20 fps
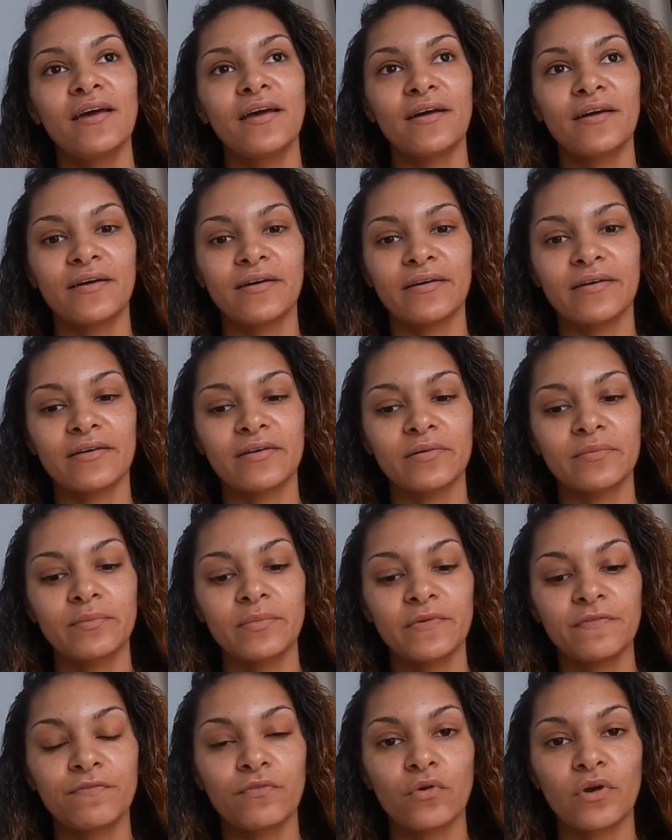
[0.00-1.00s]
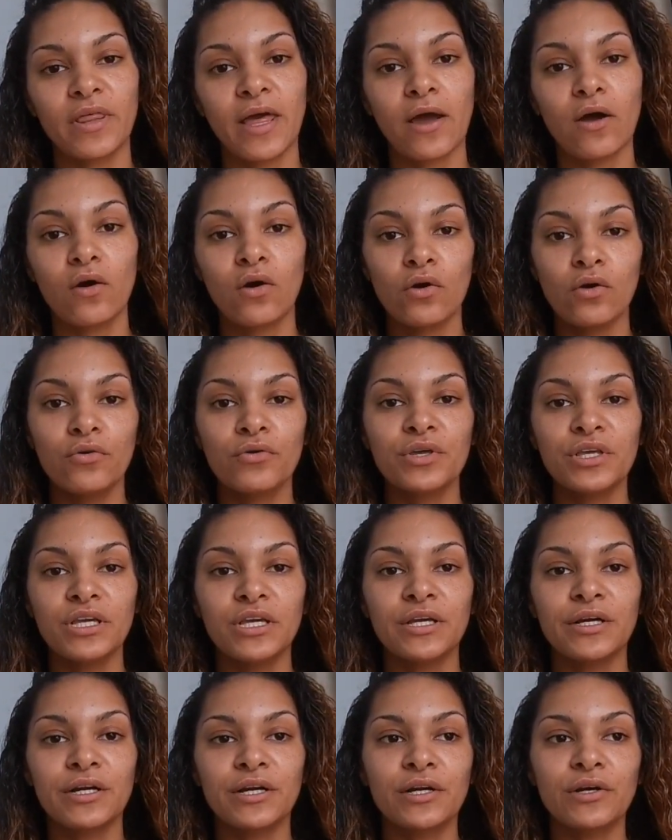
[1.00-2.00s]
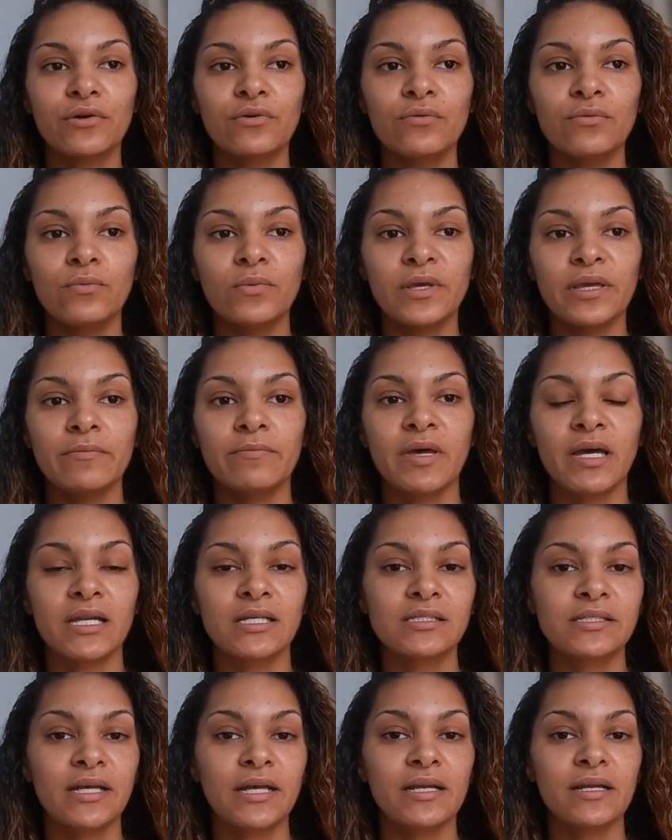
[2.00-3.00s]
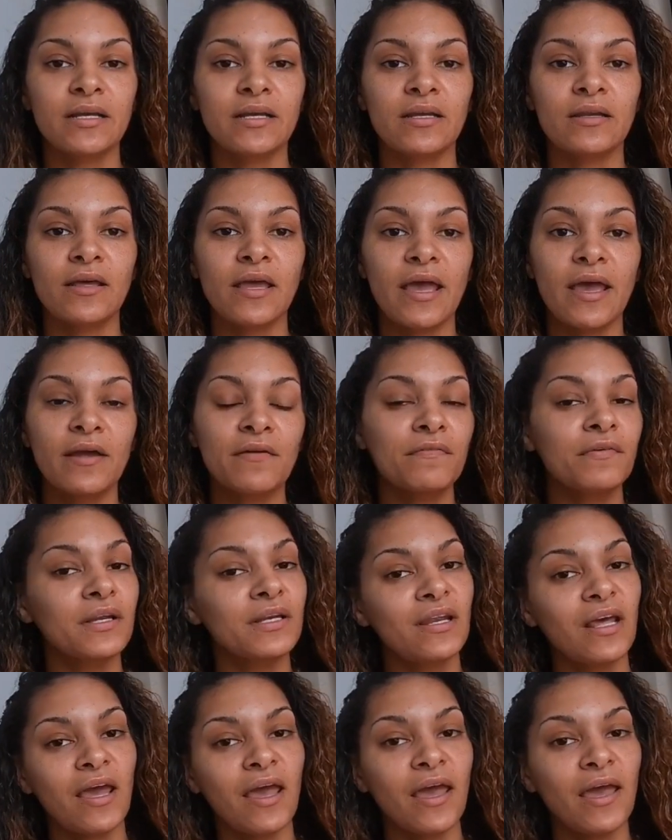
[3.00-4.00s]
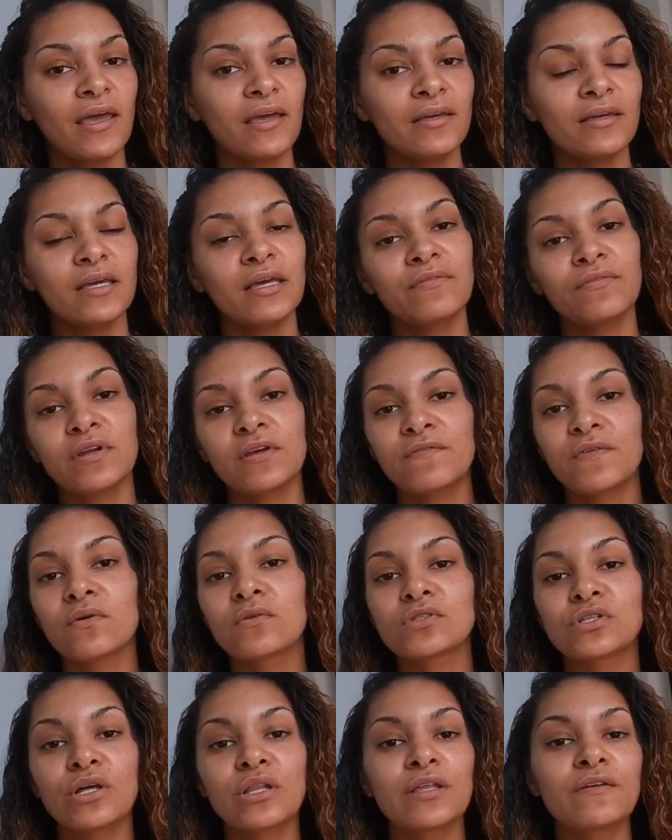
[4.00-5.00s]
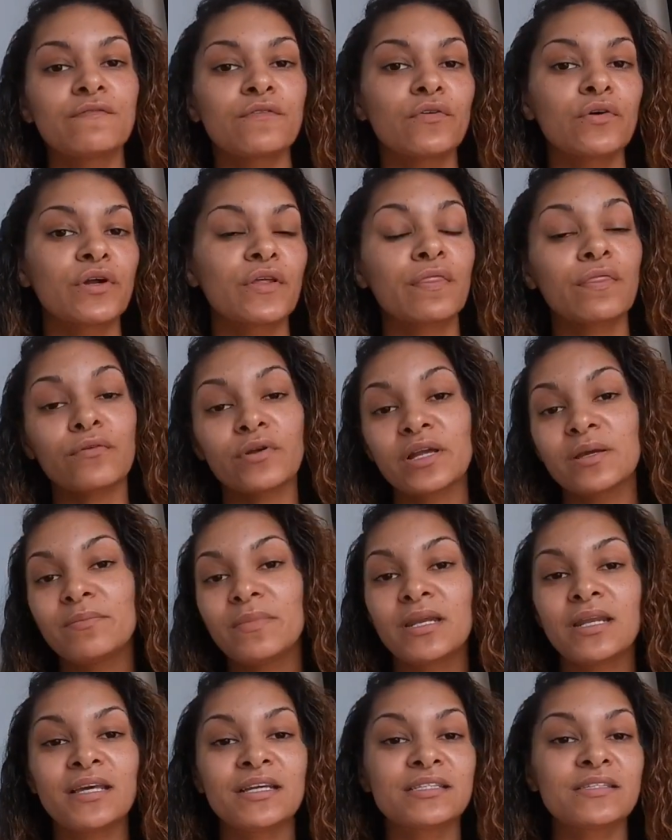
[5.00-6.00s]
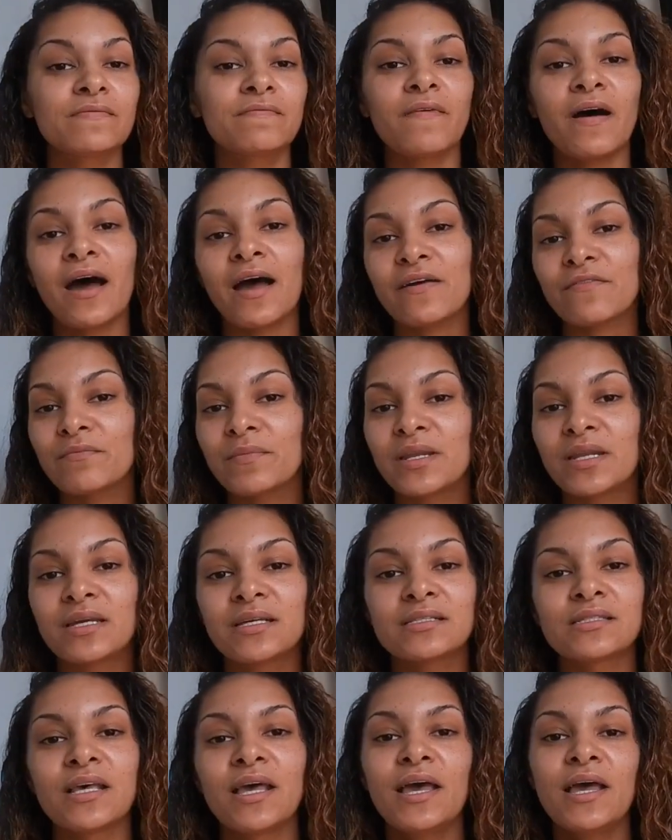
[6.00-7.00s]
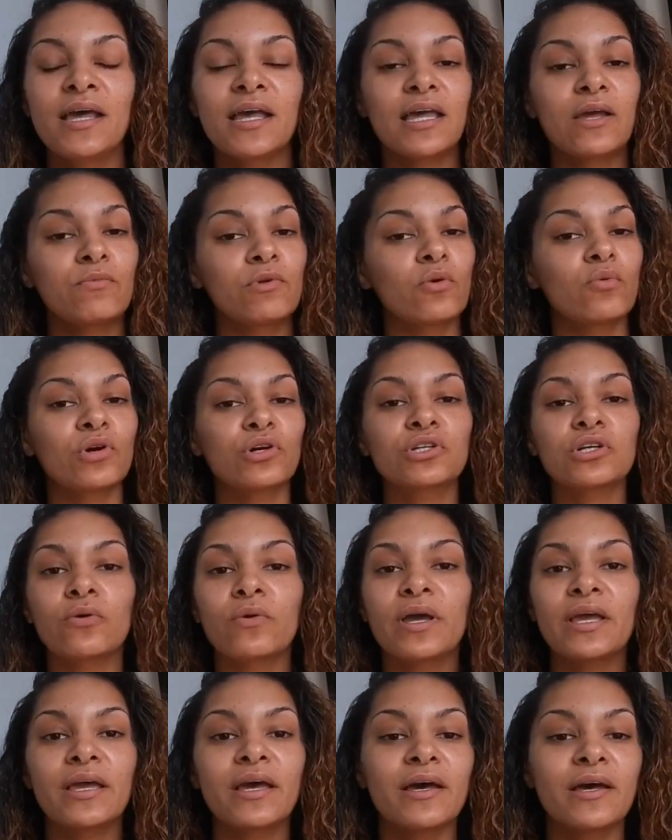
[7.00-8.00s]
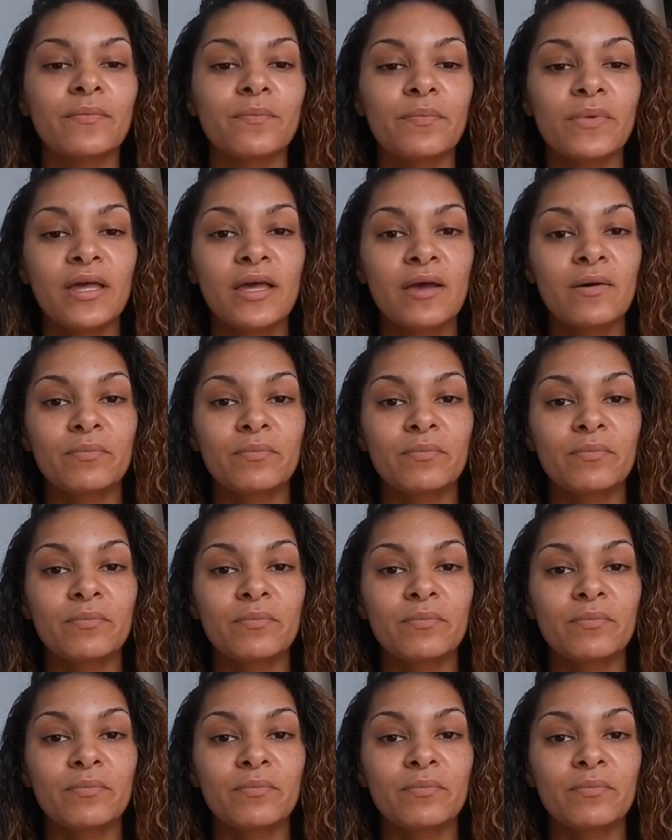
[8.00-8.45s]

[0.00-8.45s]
For that whole year, we meditated every day, even if it was only for 3 minutes, 5 minutes, and we worked our way up.